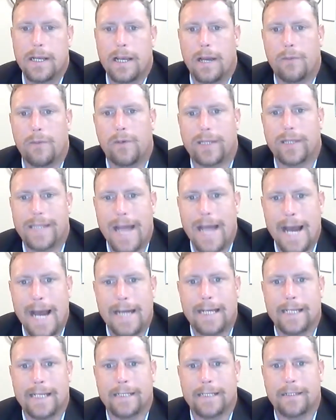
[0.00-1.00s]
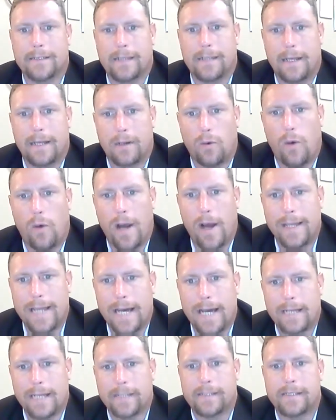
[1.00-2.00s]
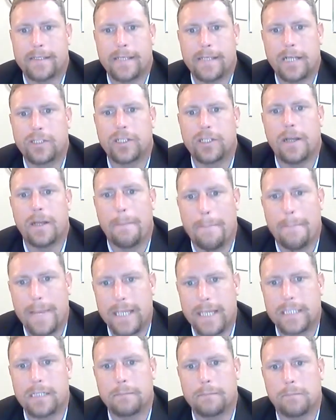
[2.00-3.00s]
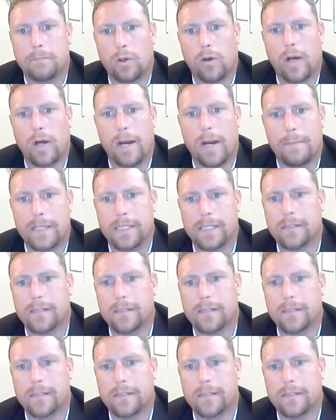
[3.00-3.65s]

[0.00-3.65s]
And what that is and why that is such an amazing program